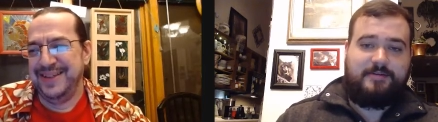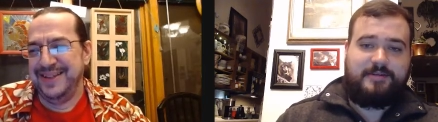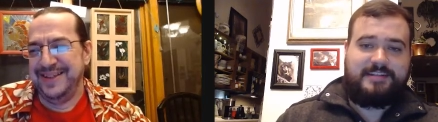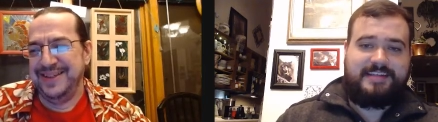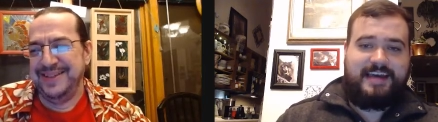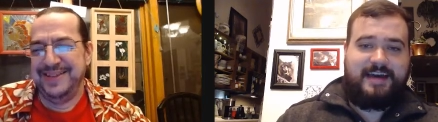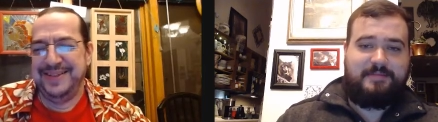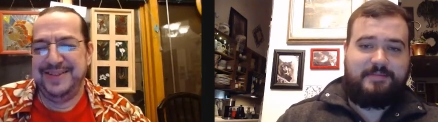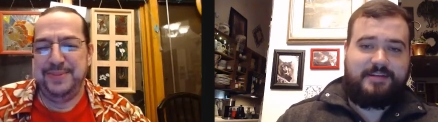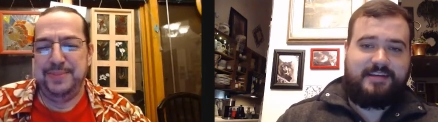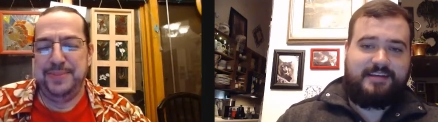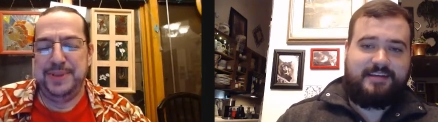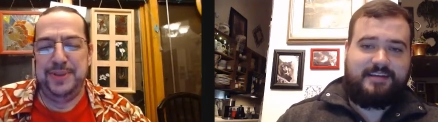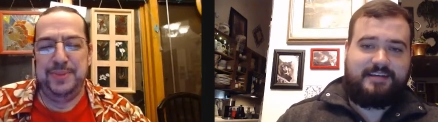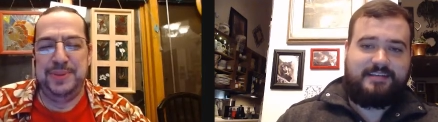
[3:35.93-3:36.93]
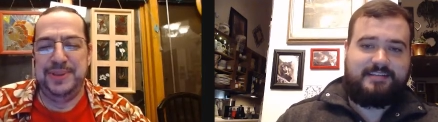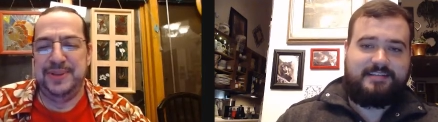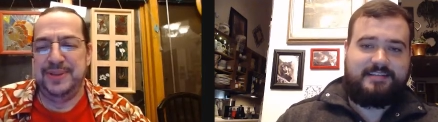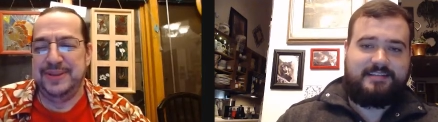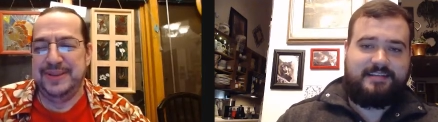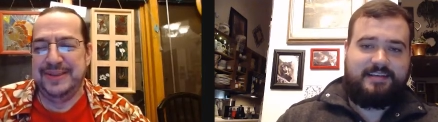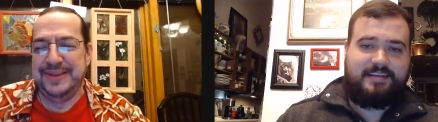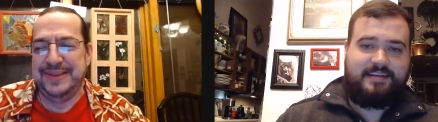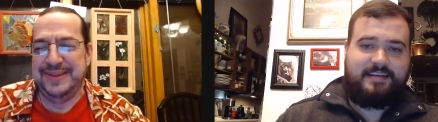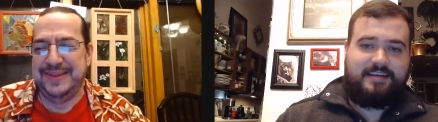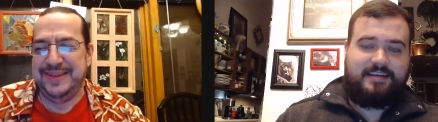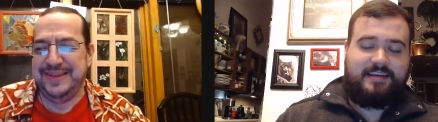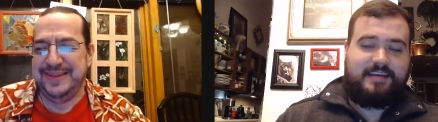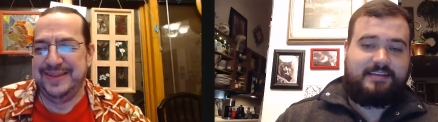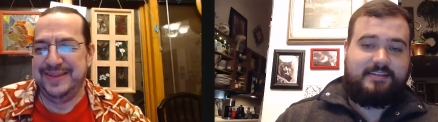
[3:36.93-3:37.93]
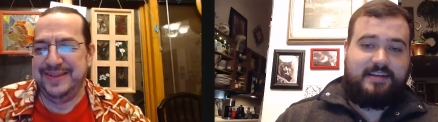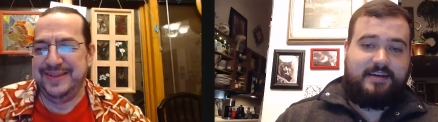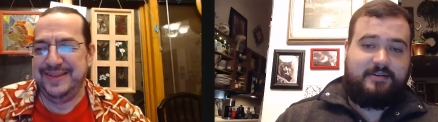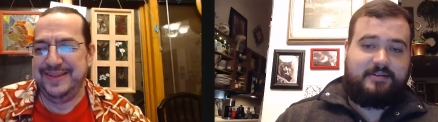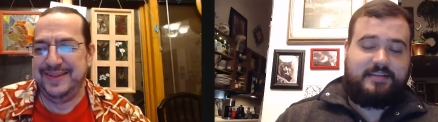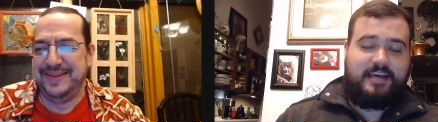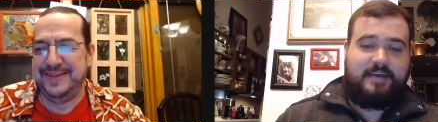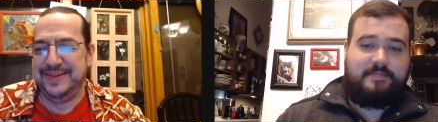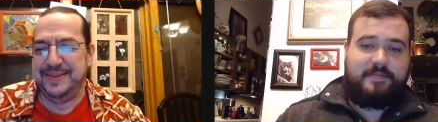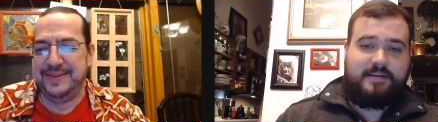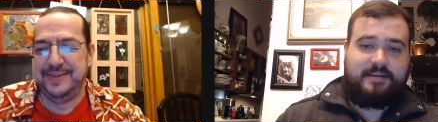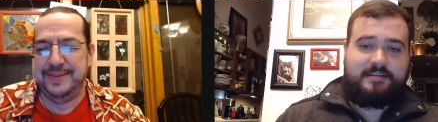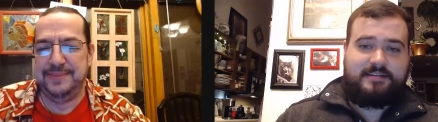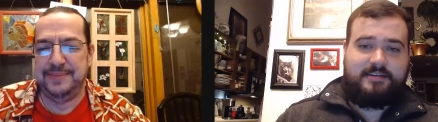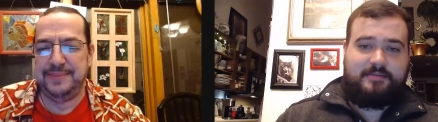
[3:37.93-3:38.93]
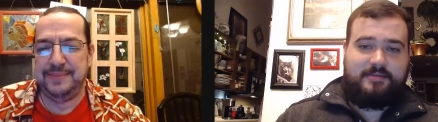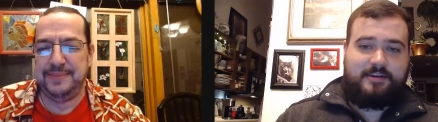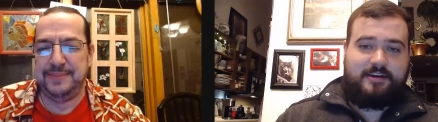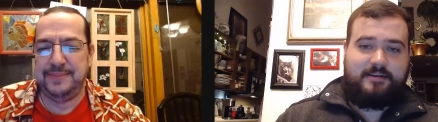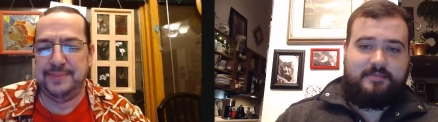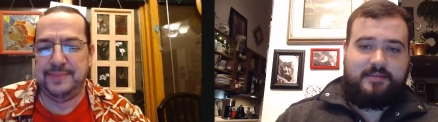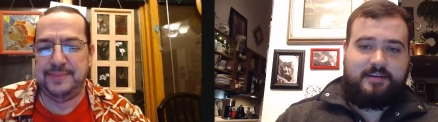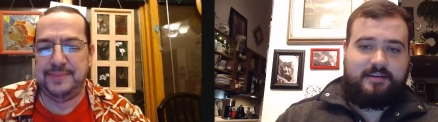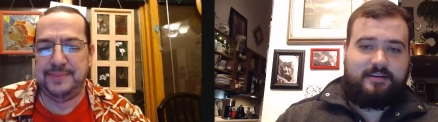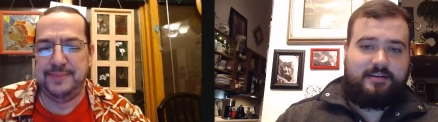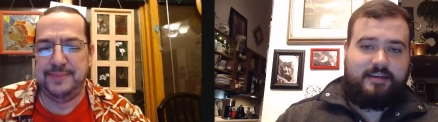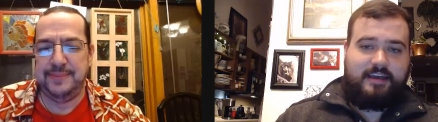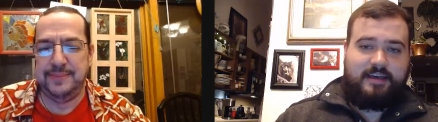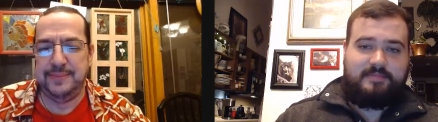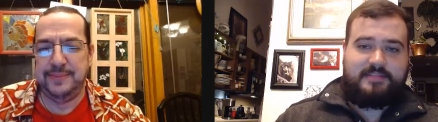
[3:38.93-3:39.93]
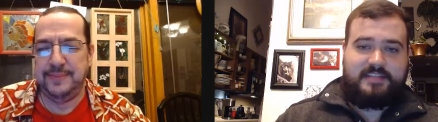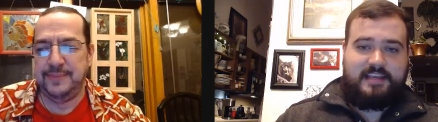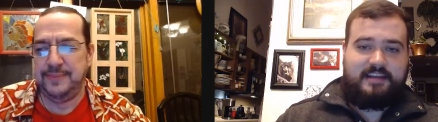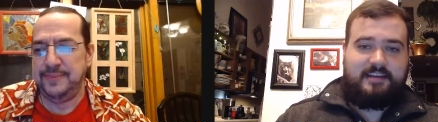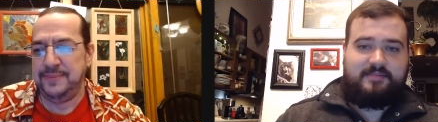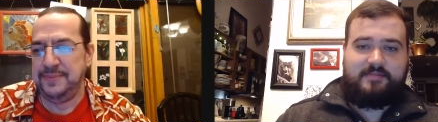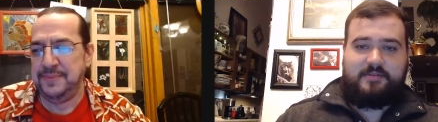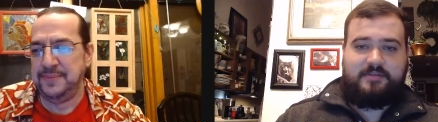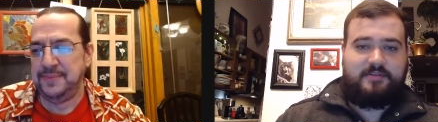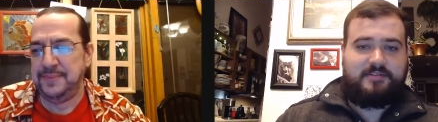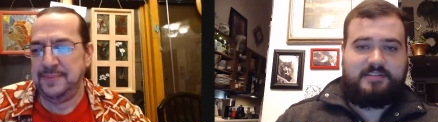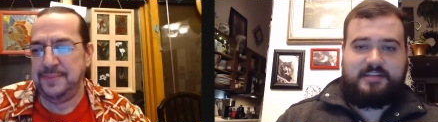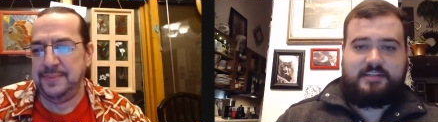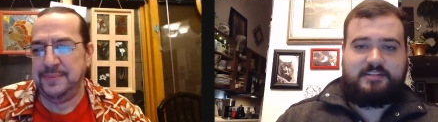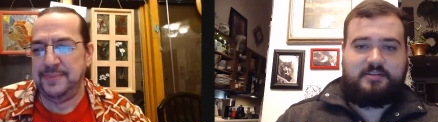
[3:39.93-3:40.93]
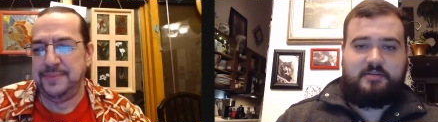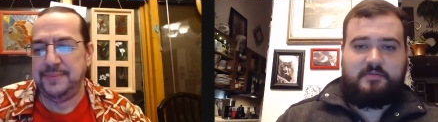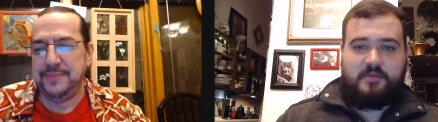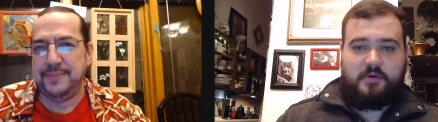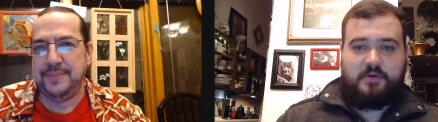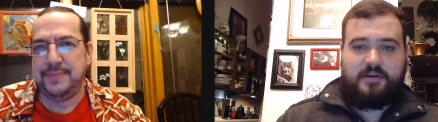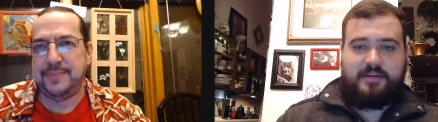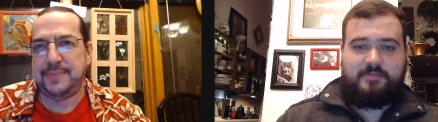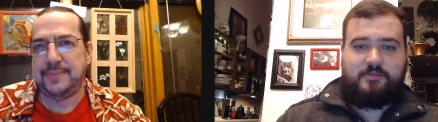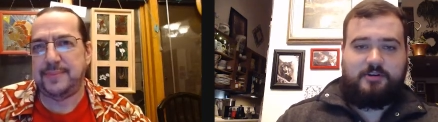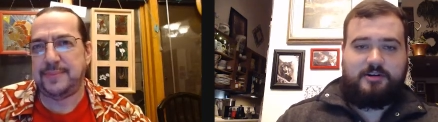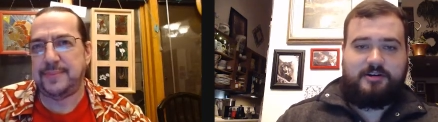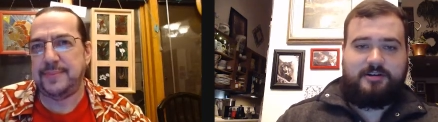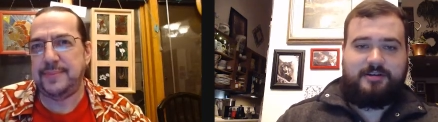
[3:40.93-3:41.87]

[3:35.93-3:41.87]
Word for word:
Speaker 1: what's happening is. Yeah, so now what's happening is they're becoming abstaining voters. They just don't vote anymore.